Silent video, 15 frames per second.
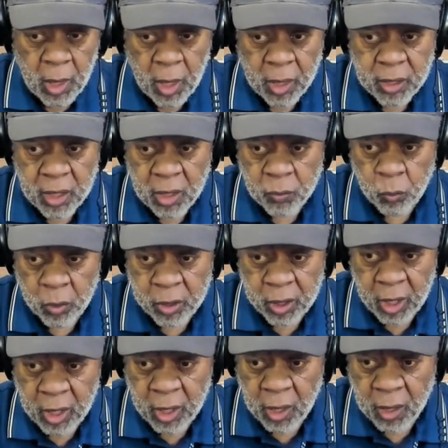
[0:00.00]
And then when
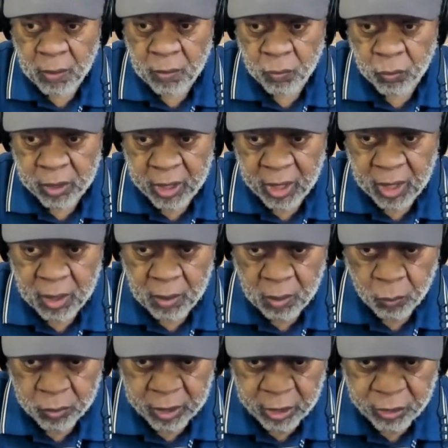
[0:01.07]
they uh, when they
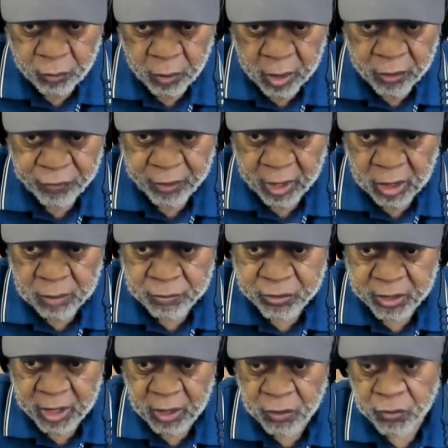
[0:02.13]
when they're doing anything
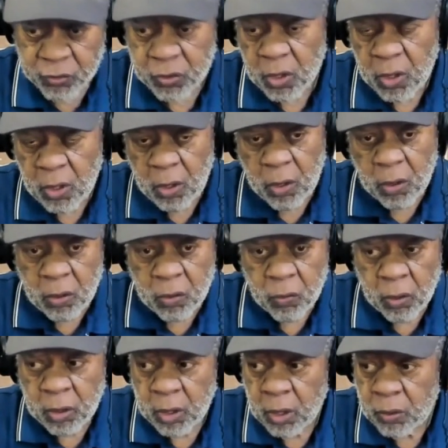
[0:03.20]
themselves
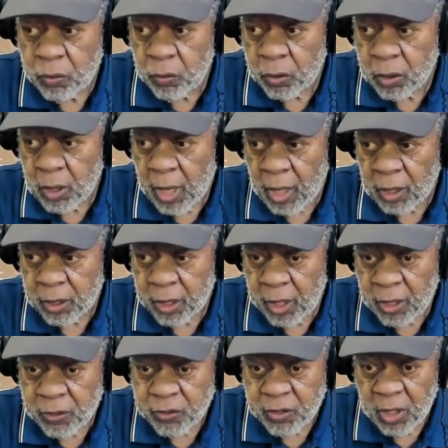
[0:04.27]
during the during the
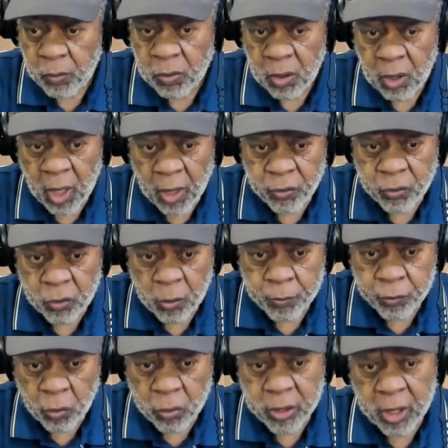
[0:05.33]
holidays, they will uh, do a
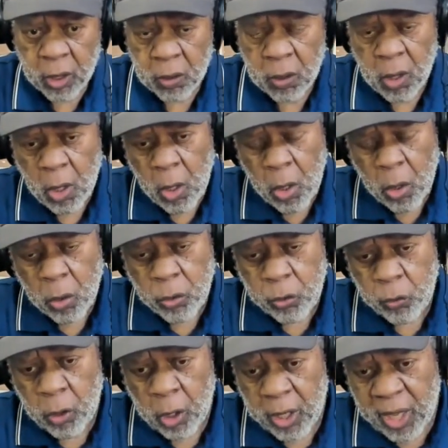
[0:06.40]
pro. They'll
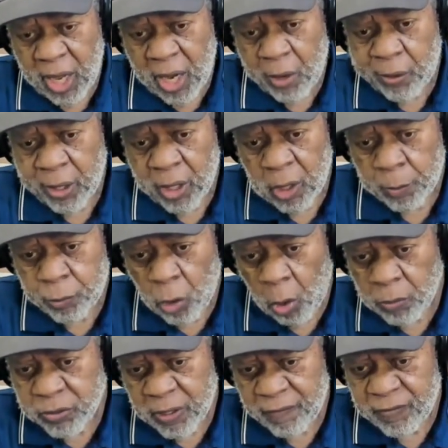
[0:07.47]
do an airing of
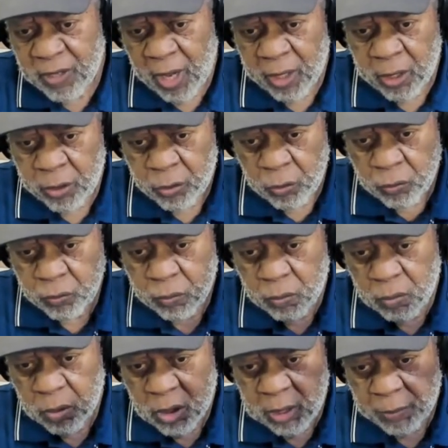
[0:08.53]
programs they've done and do
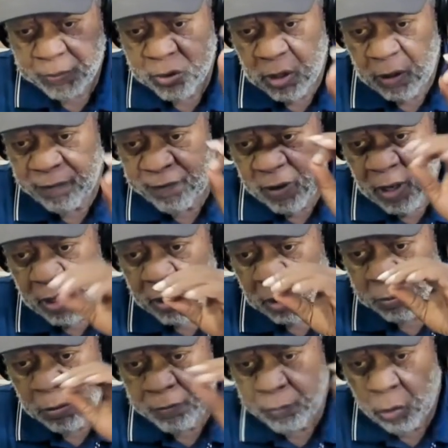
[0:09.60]
clips of uh, a
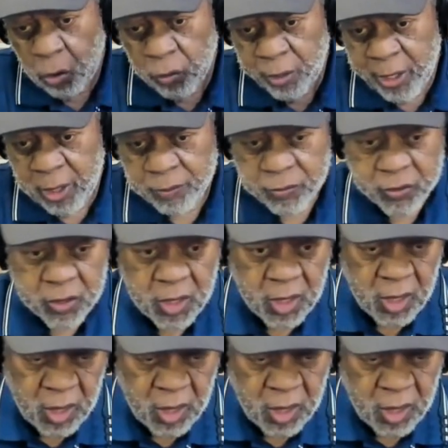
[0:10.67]
number of programs.